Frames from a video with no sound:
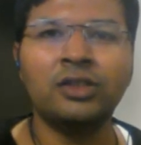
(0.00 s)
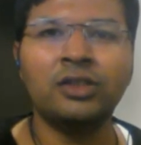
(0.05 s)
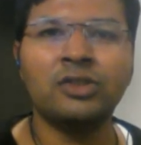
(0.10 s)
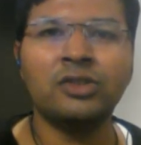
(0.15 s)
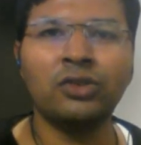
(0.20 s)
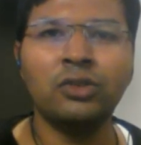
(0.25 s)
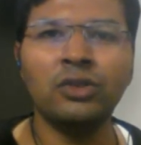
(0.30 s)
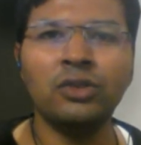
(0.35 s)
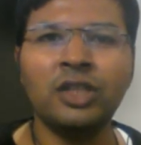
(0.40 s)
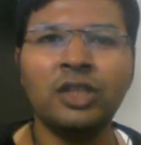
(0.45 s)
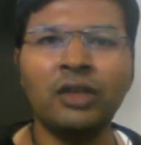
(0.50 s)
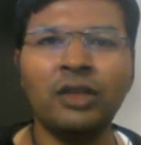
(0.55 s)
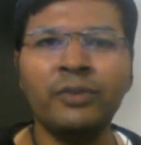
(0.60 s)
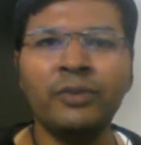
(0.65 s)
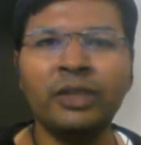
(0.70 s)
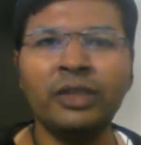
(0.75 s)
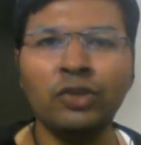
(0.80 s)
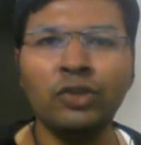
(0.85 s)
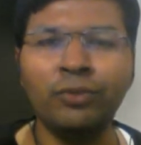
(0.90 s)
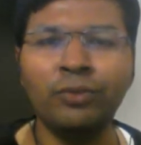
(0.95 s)
So there are
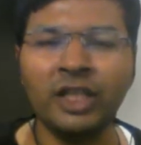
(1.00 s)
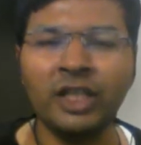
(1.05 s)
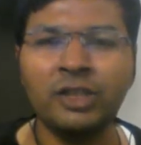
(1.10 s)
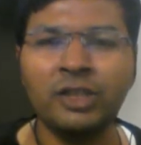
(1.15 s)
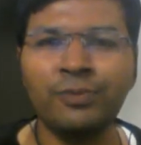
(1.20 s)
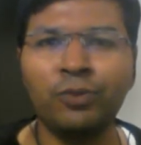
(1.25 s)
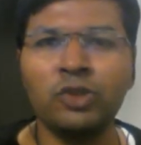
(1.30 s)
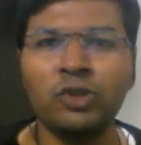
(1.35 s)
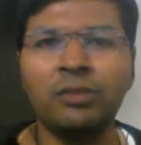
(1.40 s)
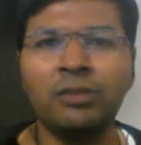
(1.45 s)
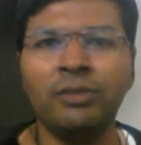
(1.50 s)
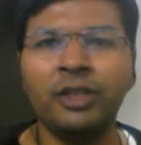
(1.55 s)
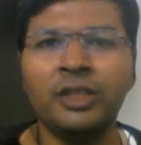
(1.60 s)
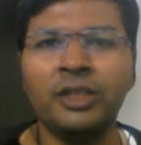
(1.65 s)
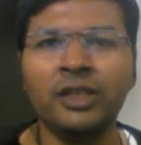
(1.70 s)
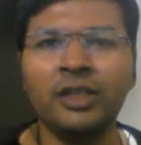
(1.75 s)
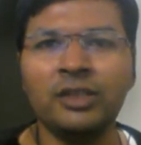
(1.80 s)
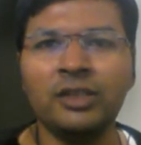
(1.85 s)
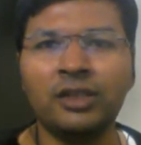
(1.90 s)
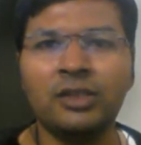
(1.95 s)
numerous
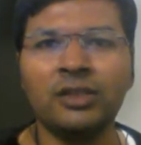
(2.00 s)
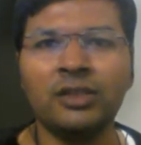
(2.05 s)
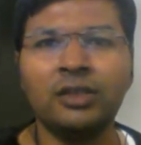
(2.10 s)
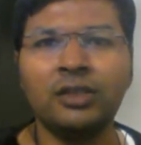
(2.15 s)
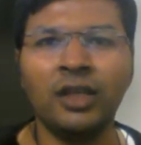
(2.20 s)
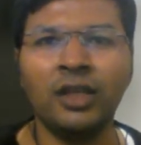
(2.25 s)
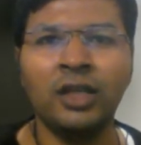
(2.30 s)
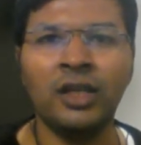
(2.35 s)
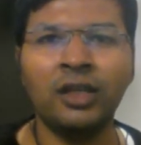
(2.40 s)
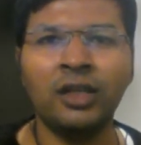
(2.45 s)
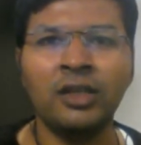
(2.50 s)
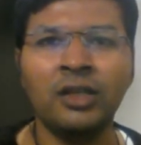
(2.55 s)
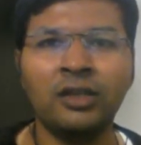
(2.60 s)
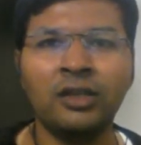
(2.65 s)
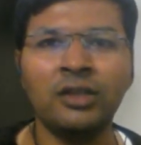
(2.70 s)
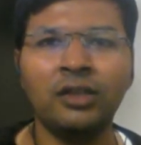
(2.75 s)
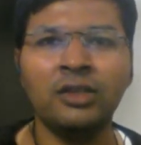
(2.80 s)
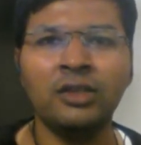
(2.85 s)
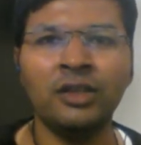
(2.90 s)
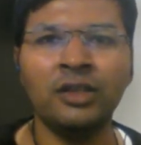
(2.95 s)
possibilities. And
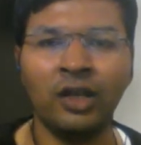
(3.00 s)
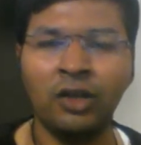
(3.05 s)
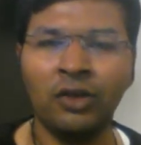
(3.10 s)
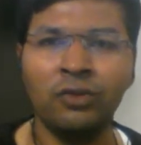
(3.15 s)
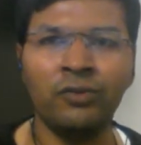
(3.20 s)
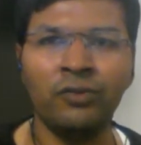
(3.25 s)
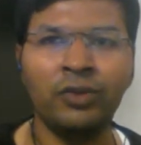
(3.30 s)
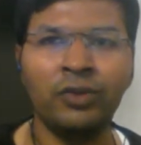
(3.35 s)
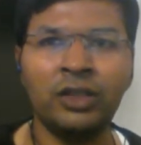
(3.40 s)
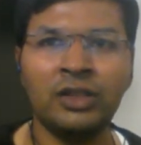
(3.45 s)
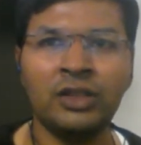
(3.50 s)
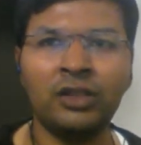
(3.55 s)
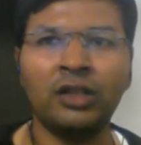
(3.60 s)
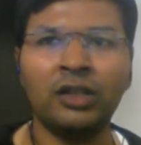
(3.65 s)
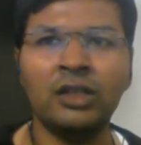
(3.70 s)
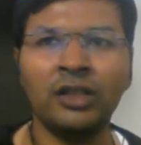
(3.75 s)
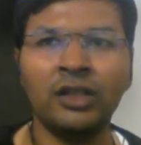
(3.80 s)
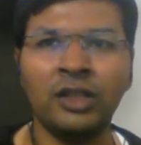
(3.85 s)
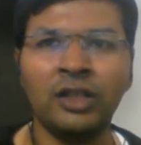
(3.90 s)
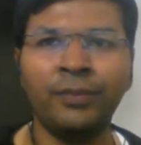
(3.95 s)
now with
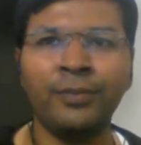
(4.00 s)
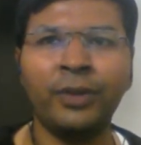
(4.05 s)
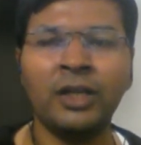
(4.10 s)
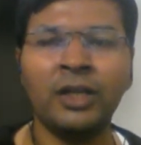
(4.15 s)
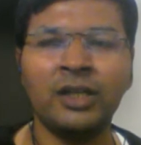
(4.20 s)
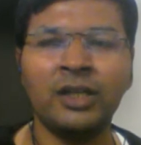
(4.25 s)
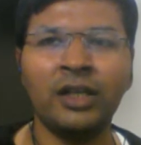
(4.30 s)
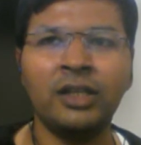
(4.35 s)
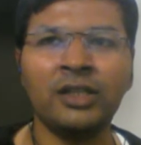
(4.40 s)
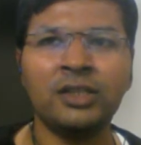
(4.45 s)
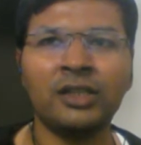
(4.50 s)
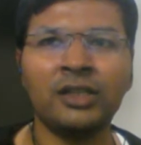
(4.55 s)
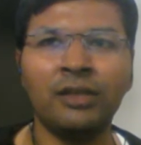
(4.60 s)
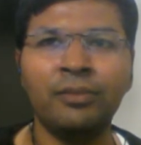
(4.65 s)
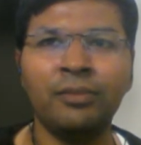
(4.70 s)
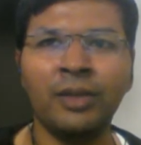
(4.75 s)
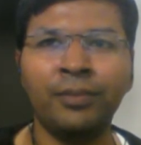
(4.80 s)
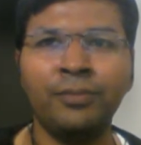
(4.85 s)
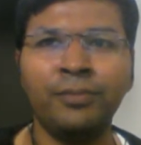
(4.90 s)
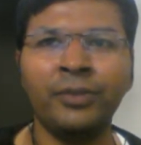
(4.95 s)
another part that has
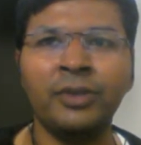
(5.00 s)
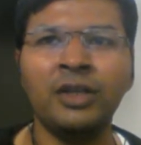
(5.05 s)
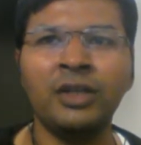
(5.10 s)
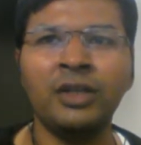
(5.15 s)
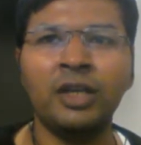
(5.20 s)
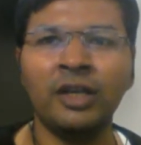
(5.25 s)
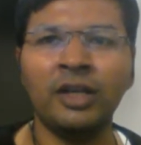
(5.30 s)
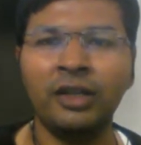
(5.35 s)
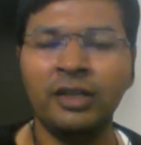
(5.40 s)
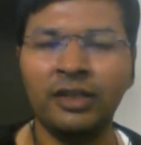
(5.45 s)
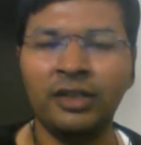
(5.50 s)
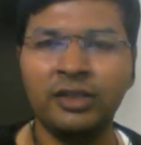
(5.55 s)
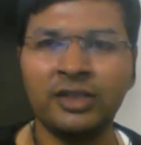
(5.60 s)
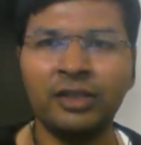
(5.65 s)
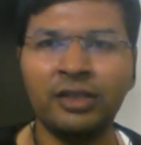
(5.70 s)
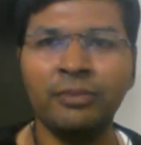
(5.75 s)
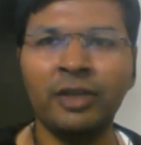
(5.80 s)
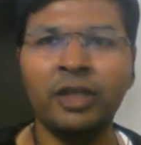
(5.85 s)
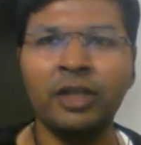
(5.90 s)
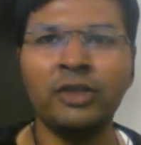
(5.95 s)
come up
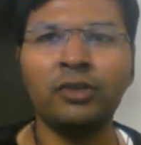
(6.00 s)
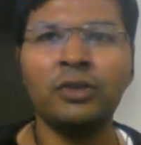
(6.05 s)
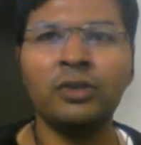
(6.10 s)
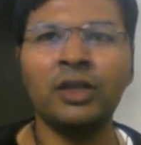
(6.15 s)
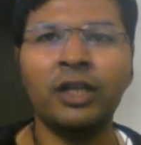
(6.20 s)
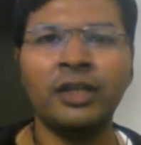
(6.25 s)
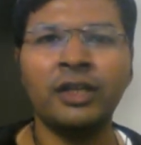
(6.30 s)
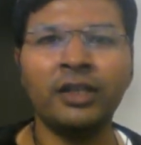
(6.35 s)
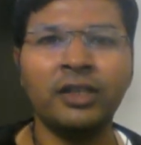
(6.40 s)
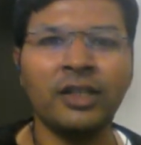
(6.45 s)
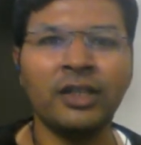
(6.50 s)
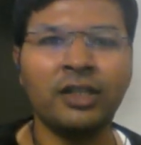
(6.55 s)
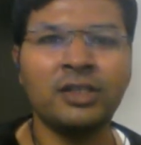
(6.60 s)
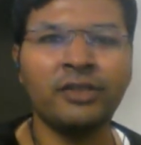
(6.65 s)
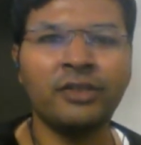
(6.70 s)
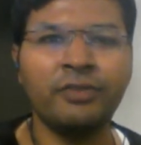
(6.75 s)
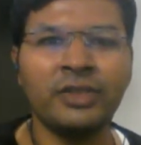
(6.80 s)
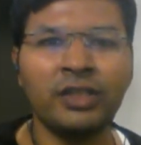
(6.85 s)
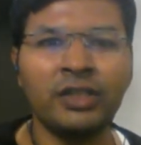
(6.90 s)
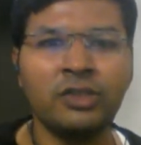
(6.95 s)
similar to Lightning data
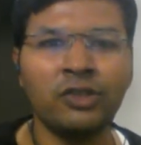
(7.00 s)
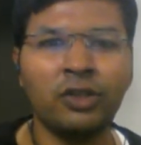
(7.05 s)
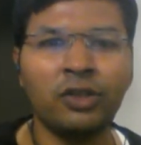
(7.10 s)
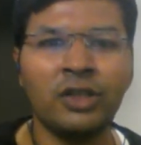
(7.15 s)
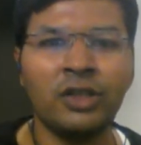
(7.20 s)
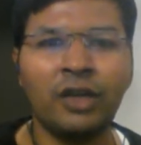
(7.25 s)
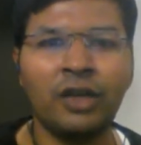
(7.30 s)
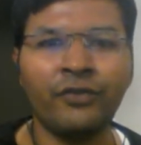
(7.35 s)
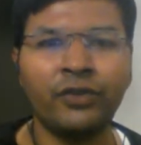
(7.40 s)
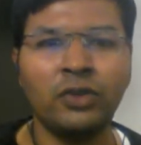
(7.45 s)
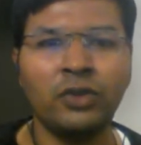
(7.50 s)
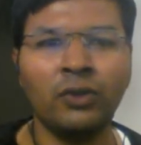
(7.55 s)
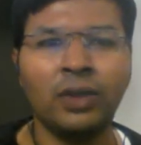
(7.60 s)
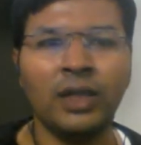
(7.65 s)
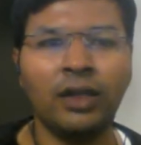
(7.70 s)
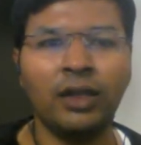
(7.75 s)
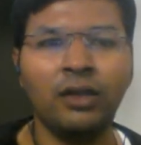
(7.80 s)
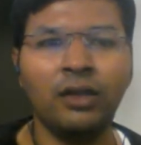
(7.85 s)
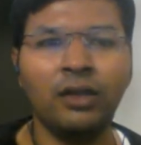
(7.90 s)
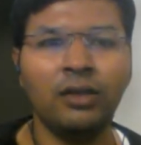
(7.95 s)
services, your
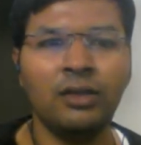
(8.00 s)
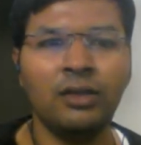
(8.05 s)
GraphQL.